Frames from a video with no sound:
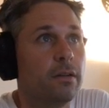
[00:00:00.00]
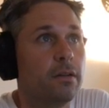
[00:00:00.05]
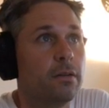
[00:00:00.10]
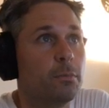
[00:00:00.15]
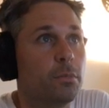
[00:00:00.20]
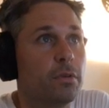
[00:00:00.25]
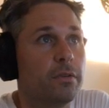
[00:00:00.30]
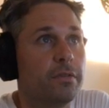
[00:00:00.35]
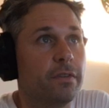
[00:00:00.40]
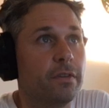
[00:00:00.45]

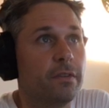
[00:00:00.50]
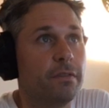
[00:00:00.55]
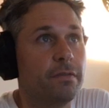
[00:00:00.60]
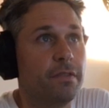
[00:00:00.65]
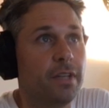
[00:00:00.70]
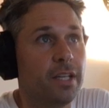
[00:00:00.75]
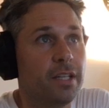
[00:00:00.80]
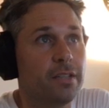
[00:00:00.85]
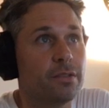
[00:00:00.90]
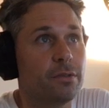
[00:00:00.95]
Prefer
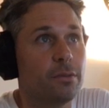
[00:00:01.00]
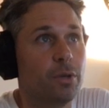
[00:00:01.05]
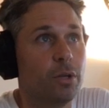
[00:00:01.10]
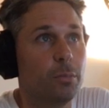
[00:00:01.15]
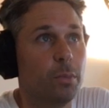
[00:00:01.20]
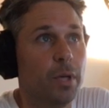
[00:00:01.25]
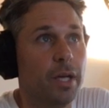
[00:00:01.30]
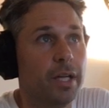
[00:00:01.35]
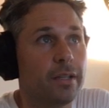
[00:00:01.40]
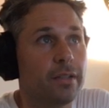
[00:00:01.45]
fix or road
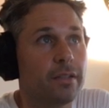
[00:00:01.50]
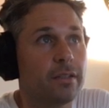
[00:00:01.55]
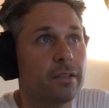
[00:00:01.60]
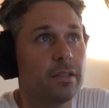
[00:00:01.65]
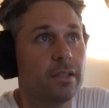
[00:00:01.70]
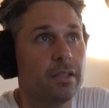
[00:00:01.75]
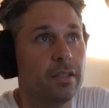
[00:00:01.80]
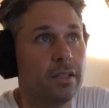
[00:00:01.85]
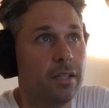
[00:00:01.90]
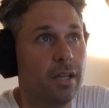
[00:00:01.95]
bike?
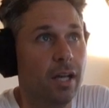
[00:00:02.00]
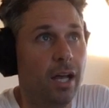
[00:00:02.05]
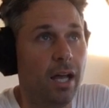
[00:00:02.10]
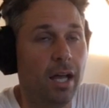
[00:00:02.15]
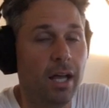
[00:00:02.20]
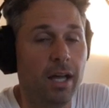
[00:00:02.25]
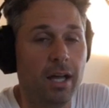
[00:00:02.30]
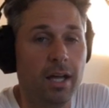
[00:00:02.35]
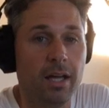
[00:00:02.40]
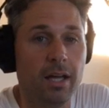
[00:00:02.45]

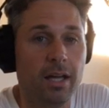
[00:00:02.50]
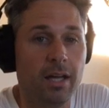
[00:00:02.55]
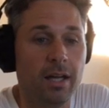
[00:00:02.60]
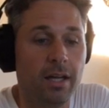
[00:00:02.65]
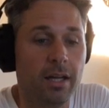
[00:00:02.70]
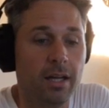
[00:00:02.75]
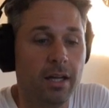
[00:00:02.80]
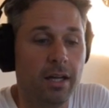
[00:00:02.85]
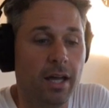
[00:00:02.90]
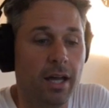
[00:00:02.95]

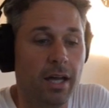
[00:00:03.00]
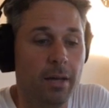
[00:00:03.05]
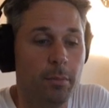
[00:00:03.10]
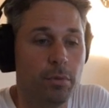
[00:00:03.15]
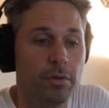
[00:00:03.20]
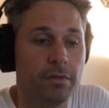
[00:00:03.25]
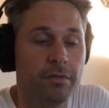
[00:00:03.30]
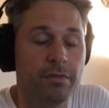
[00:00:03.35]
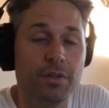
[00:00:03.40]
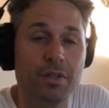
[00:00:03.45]
I
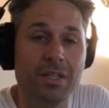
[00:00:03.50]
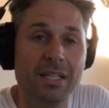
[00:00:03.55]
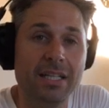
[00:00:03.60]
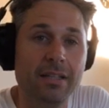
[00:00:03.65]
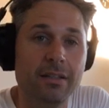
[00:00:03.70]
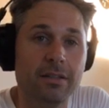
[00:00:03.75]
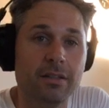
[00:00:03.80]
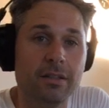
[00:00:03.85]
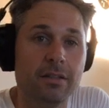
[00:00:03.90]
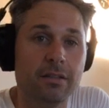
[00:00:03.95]
prefer
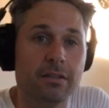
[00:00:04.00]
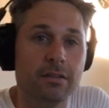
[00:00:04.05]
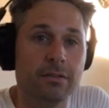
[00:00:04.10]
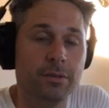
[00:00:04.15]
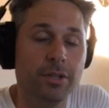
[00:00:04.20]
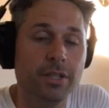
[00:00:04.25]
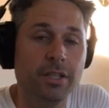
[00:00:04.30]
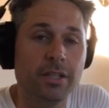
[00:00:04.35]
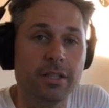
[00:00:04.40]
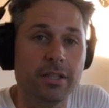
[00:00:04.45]
neither,
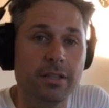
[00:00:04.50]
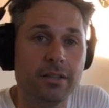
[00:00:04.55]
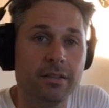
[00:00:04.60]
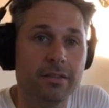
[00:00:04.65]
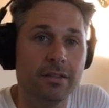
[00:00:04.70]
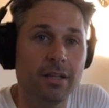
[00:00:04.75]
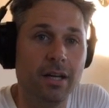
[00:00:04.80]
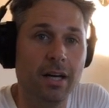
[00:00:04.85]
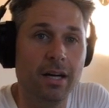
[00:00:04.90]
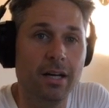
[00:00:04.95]
really.
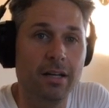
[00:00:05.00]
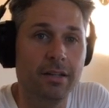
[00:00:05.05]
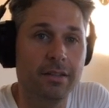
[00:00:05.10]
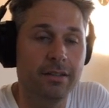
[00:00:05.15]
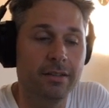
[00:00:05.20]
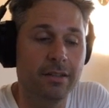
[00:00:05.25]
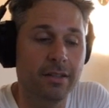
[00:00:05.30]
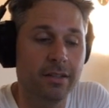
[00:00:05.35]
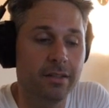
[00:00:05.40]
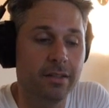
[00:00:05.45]

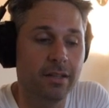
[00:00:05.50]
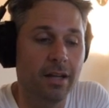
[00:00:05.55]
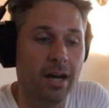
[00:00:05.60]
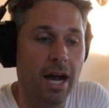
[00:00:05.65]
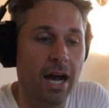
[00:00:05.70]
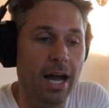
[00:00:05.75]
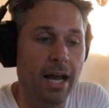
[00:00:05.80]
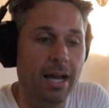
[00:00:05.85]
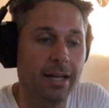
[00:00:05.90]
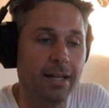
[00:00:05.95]

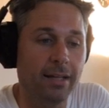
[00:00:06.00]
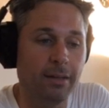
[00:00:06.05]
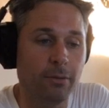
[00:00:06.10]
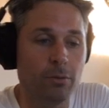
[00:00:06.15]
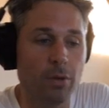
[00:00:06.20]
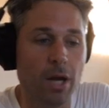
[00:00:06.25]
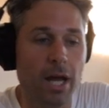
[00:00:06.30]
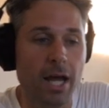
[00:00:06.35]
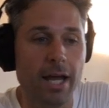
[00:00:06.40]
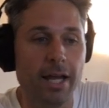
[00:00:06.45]
I
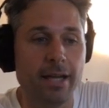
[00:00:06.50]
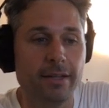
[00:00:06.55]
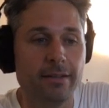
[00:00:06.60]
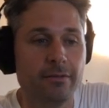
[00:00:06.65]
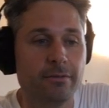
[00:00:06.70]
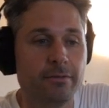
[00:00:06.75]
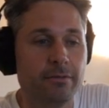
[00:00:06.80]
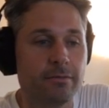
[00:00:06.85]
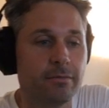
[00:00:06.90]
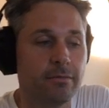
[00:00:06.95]
ride
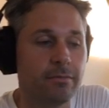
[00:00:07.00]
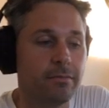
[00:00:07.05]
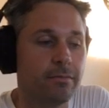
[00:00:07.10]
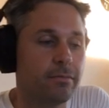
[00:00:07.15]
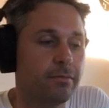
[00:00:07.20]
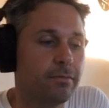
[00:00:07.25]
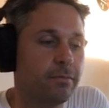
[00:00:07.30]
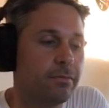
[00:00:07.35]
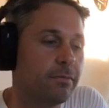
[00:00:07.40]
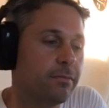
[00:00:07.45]

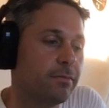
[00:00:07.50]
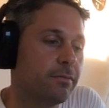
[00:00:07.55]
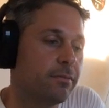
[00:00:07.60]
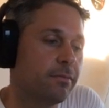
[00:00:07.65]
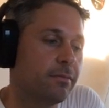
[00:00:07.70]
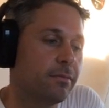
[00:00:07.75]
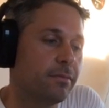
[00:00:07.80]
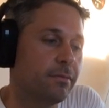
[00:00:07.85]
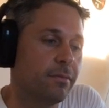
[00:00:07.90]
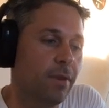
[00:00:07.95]

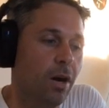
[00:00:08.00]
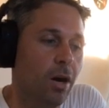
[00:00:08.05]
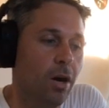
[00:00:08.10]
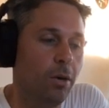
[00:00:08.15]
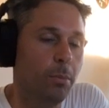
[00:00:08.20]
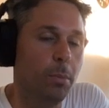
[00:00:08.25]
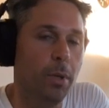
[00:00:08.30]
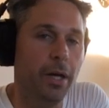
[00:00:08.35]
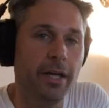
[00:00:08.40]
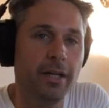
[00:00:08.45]
all
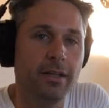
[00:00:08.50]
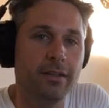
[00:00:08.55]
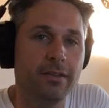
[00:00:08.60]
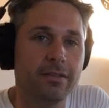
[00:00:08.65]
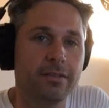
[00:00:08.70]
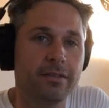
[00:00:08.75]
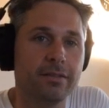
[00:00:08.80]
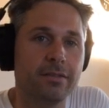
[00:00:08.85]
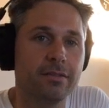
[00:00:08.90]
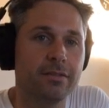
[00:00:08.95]

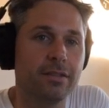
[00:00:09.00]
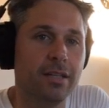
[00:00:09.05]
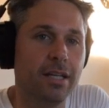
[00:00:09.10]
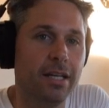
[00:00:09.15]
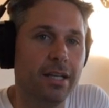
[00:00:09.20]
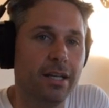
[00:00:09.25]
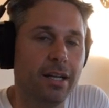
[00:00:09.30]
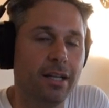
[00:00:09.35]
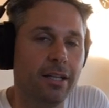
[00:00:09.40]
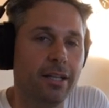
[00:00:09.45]
bikes,
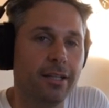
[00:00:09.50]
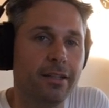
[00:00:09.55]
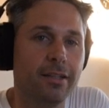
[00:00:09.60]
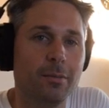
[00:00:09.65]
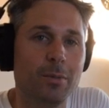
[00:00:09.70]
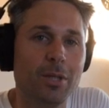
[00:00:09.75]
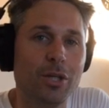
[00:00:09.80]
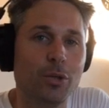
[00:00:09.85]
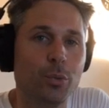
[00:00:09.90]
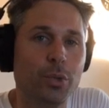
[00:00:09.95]
and I like them
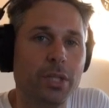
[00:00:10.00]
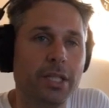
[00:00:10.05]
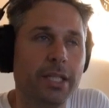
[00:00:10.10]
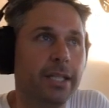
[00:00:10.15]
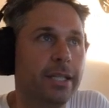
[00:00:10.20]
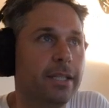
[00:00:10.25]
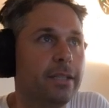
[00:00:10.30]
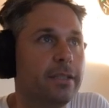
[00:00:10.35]
equally.